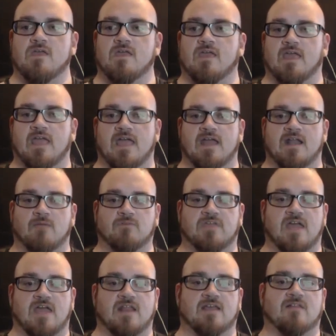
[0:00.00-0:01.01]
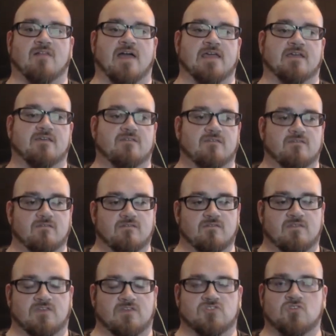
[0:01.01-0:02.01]
and I'm getting like
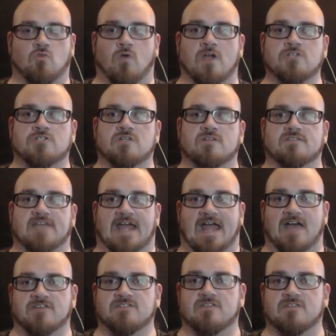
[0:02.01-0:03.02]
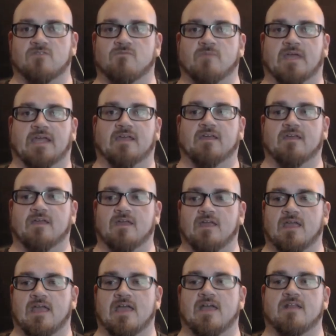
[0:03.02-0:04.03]
these questions asked of me.
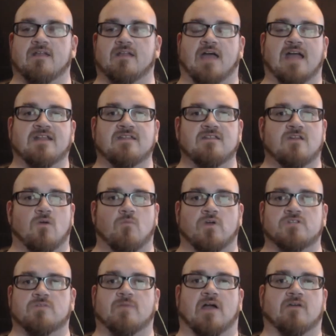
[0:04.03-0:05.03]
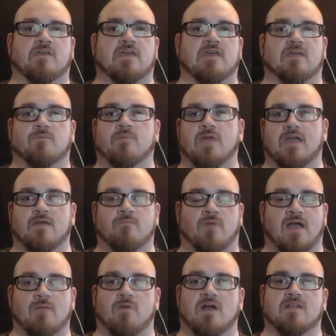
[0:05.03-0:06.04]
And I didn't know much about King
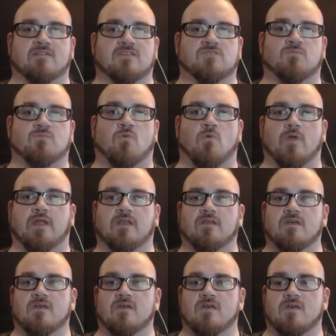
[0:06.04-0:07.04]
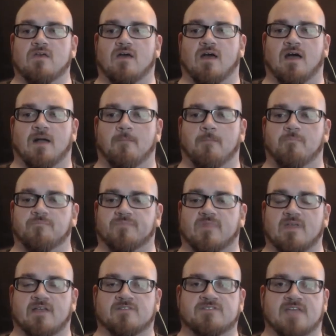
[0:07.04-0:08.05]
Paimon at this point,
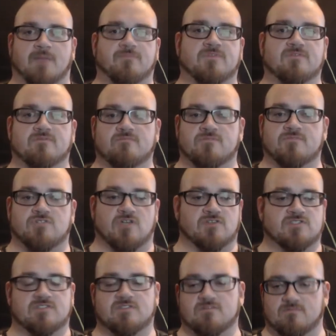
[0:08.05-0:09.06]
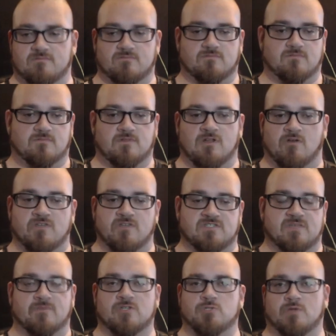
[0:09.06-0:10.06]
except just his
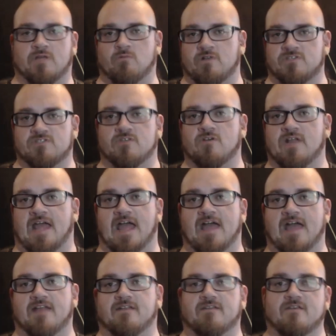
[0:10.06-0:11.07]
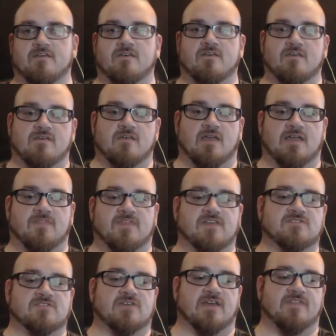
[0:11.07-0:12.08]
imagery, what he's good at, and
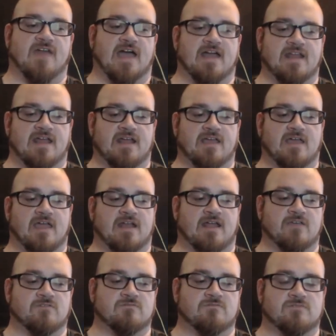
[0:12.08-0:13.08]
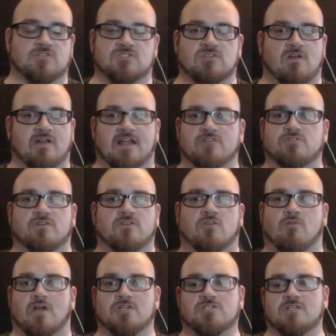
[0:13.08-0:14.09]
things like that. And I just started answering the
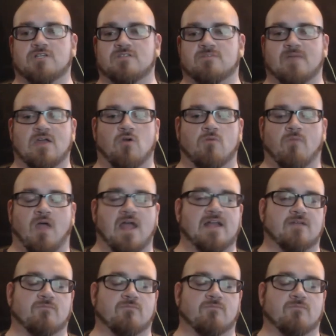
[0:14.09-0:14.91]
questions in my own mind.